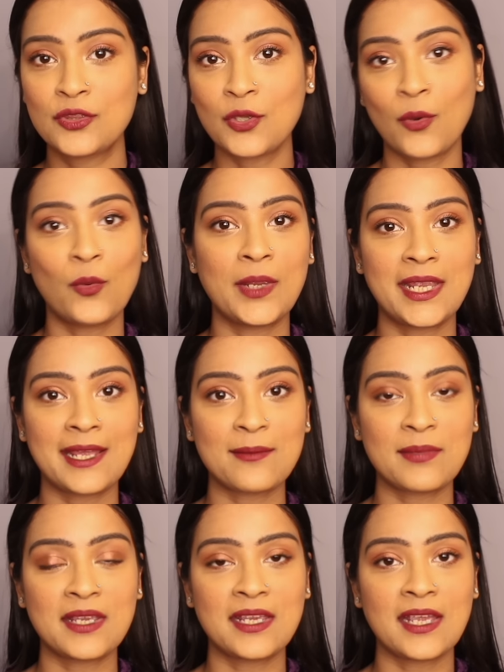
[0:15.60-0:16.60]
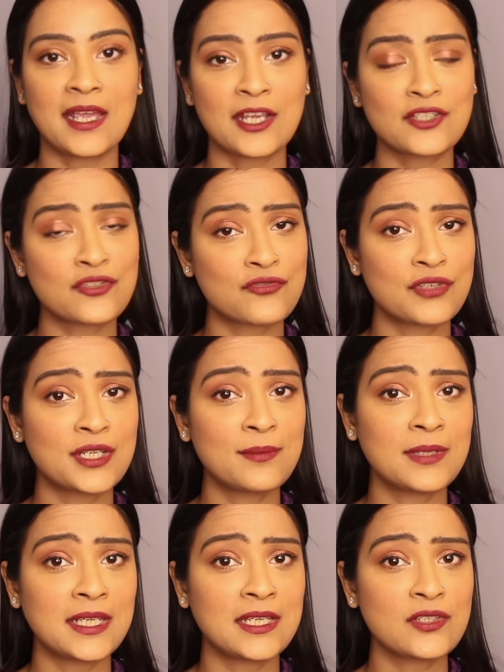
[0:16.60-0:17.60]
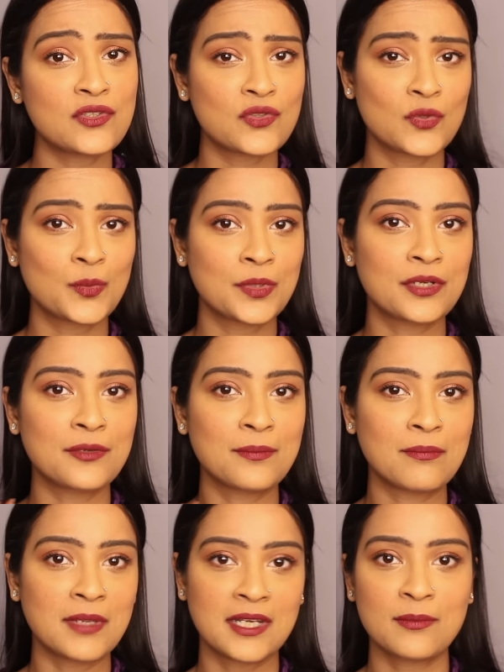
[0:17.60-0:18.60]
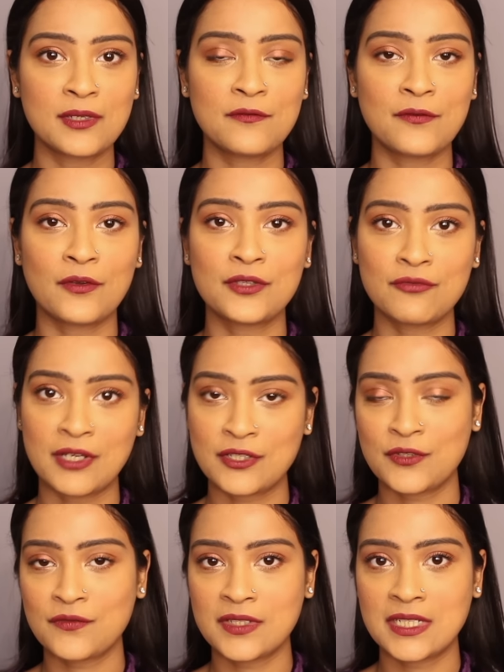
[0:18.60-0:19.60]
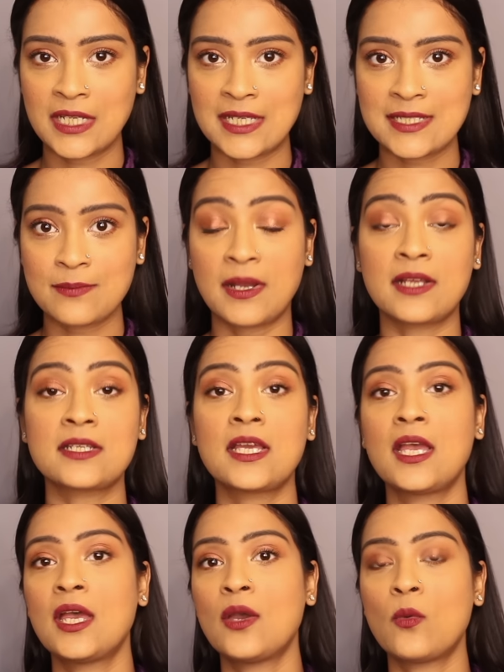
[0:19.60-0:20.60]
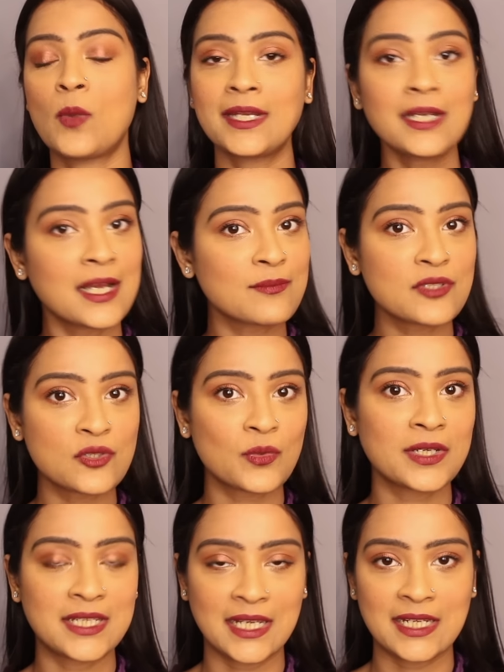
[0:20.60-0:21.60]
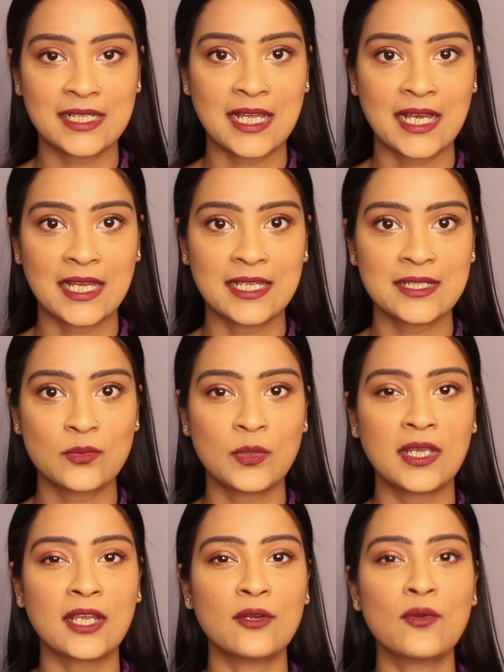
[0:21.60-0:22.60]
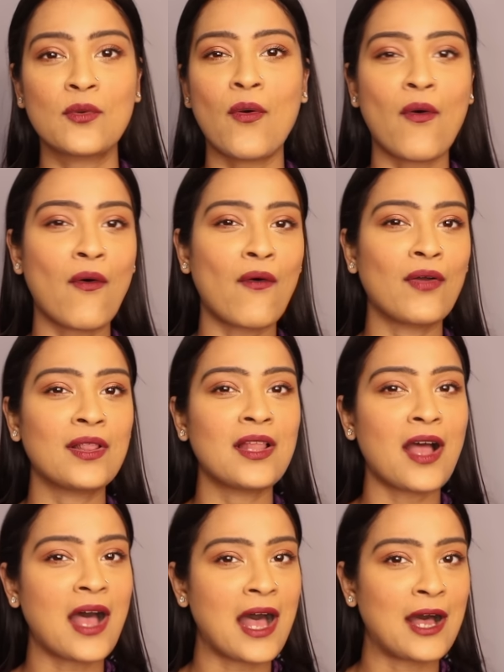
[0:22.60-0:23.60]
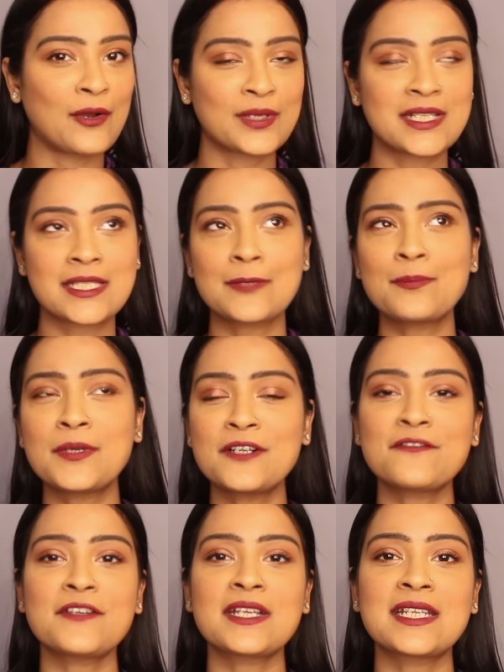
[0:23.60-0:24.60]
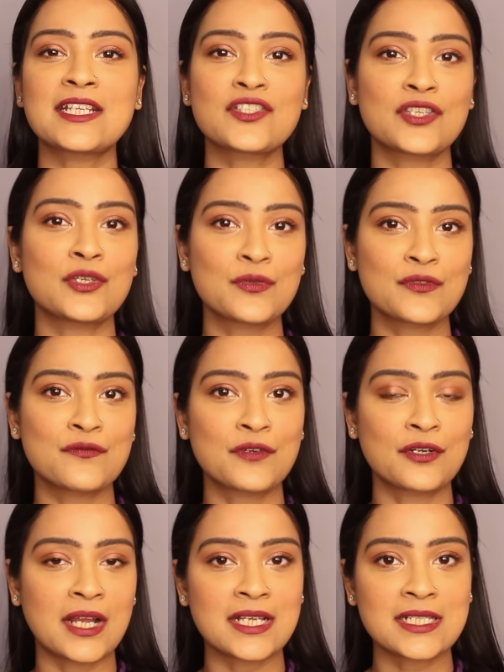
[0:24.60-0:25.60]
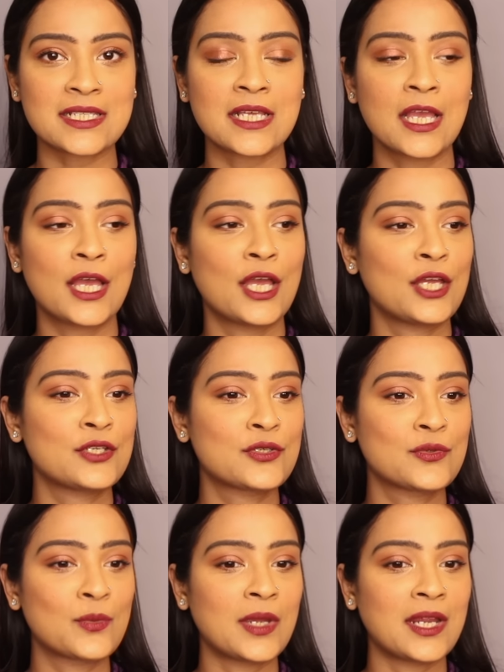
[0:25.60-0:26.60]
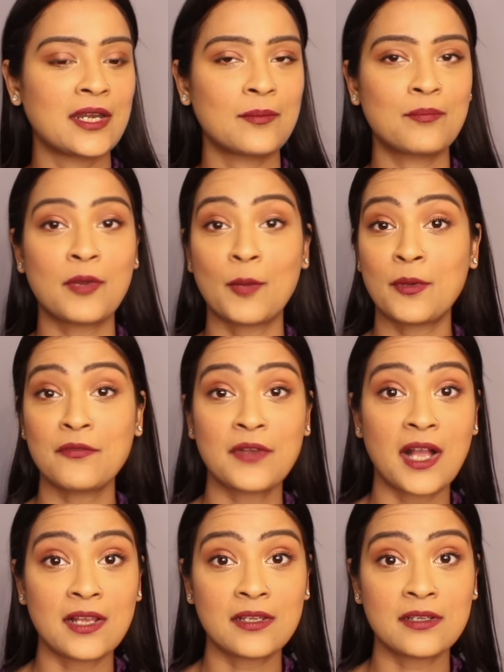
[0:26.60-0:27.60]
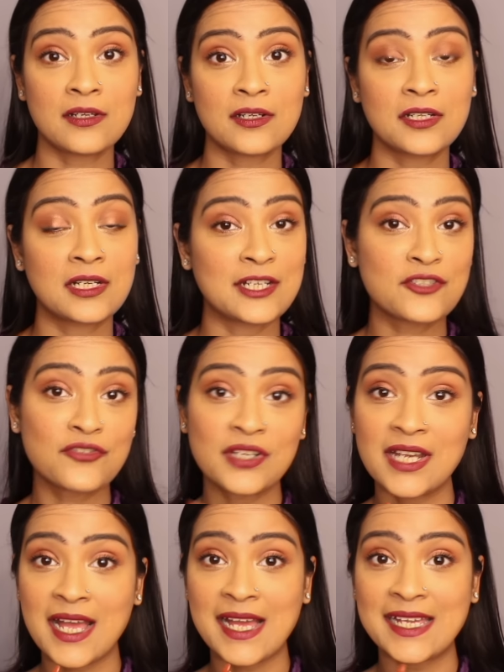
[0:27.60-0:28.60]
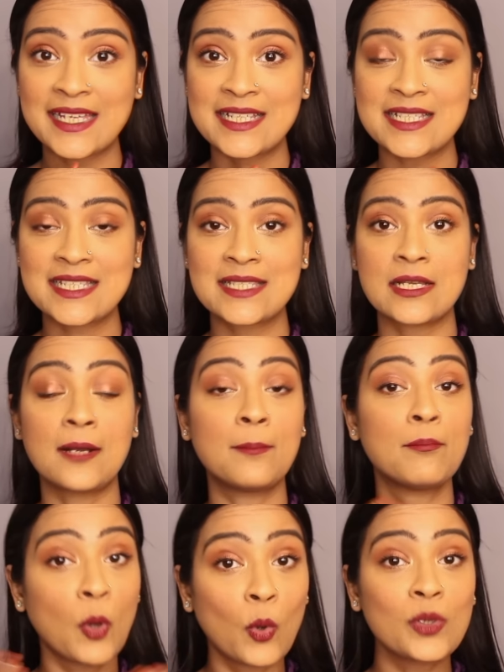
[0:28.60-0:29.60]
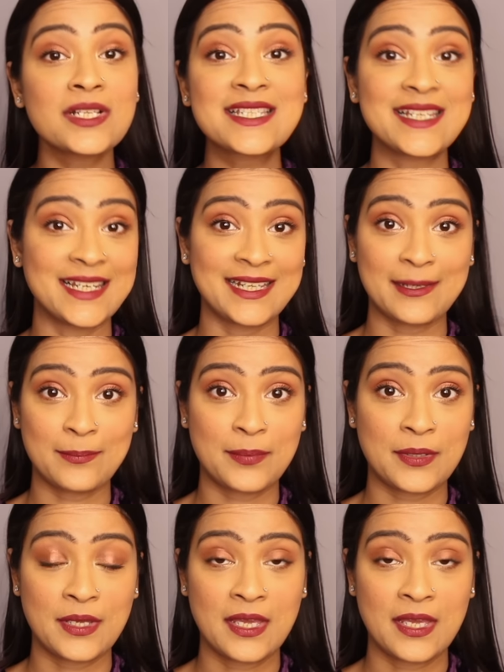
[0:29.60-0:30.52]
Though we can be extremely super minimal for the rest of the days, but when it comes to a date night, we can go all out. It's the perfect excuse for us to wear pop of color, glittery eyes, a bold lip,